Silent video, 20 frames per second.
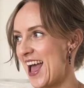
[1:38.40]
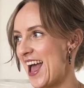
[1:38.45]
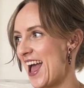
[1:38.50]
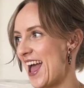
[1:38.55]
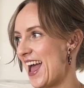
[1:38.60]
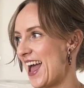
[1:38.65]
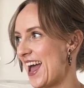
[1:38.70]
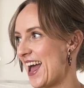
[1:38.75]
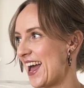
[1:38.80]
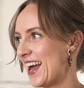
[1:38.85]

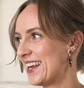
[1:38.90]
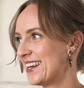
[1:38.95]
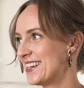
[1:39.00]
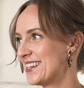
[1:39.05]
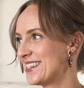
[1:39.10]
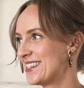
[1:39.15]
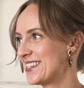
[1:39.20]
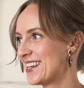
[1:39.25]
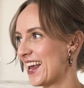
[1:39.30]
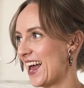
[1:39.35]

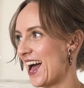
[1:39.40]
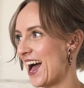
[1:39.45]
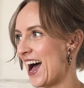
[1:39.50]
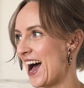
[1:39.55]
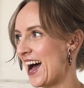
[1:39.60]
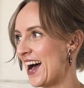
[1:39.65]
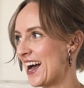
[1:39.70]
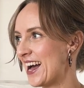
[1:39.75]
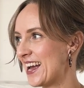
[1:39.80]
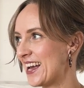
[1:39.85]
and
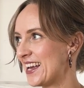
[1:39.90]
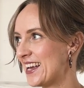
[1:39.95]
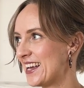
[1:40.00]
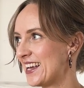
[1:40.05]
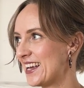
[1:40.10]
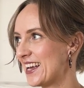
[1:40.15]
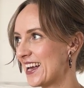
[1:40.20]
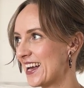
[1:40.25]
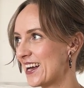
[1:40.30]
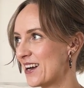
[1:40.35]

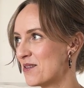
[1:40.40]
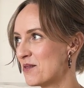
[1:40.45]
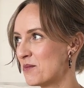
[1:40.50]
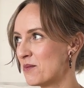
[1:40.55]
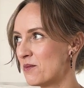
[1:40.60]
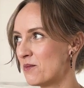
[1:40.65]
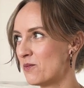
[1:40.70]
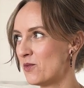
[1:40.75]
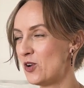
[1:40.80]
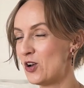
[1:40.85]
I
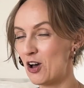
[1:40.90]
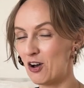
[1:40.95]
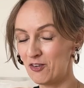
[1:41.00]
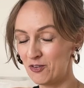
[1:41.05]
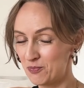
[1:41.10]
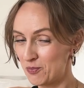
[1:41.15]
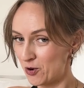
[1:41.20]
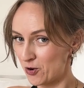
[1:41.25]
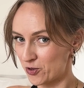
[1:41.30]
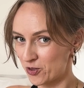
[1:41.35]

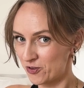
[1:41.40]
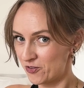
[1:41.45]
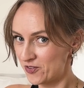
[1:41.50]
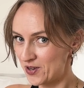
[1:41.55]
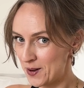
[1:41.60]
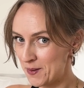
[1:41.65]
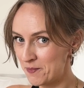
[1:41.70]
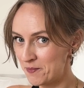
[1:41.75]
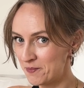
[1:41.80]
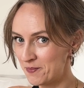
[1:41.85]
love both of
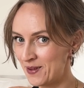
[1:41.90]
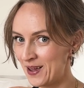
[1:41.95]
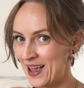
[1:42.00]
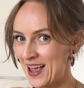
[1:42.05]
them,